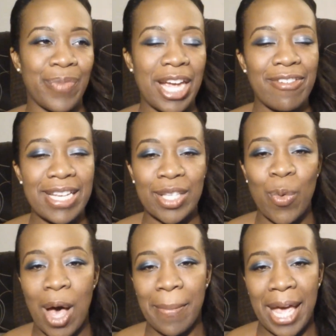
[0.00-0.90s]
main
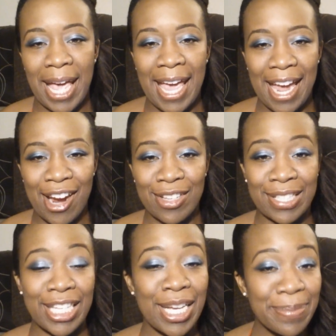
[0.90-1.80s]
reason why my hair
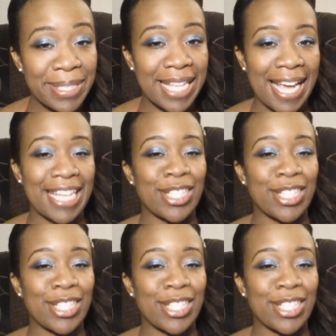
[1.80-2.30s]
seems like